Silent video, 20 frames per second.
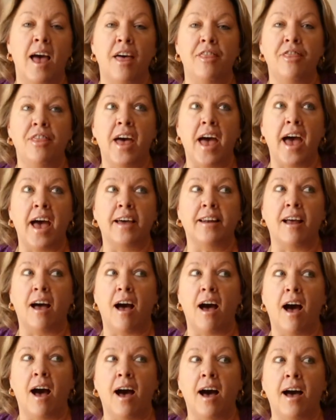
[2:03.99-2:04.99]
that
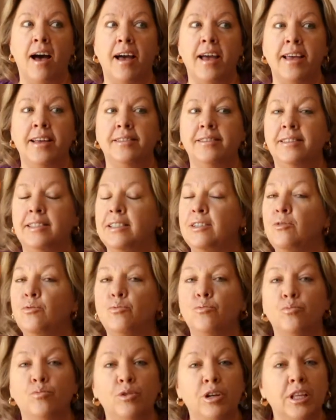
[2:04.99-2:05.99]
I
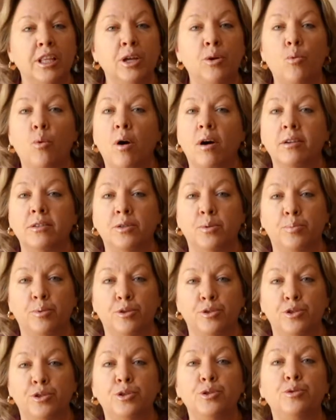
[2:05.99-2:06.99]
didn't really want to
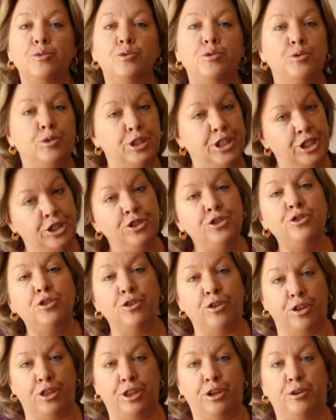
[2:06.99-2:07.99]
pursue
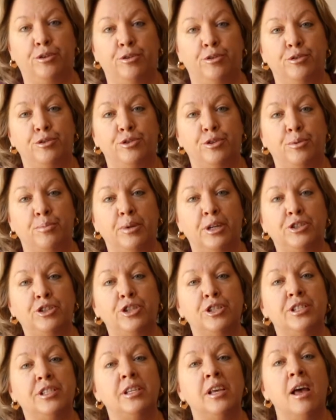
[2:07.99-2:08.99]
traditional theater so much
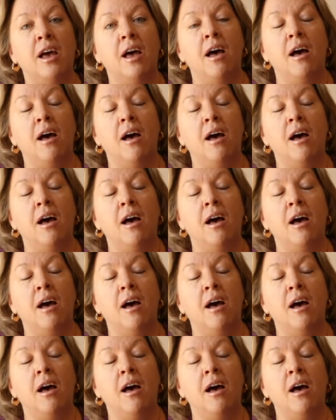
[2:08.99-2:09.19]
as